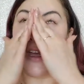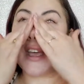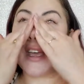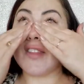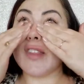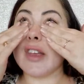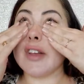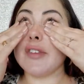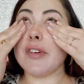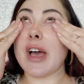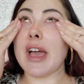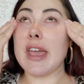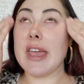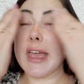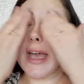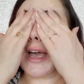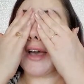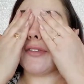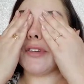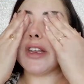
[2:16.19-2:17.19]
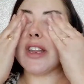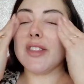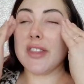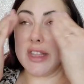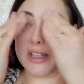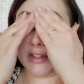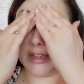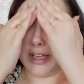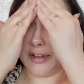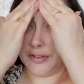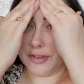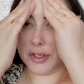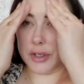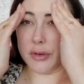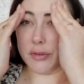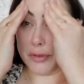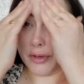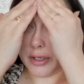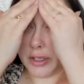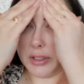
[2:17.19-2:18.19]
And then if I have anything left
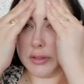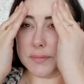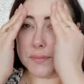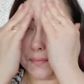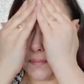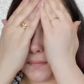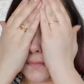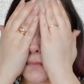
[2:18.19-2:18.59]
over